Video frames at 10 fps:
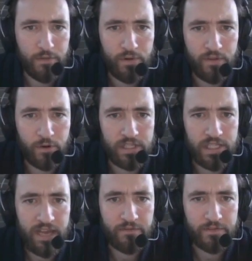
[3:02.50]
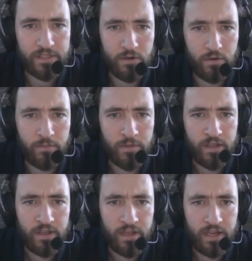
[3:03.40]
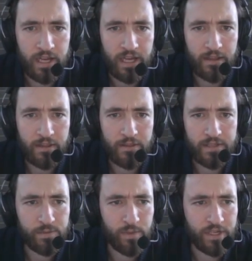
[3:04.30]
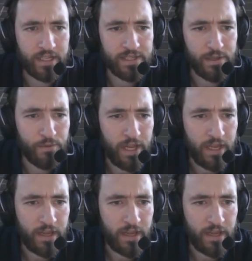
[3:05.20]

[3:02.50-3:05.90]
3 votes left, so this one gets 3,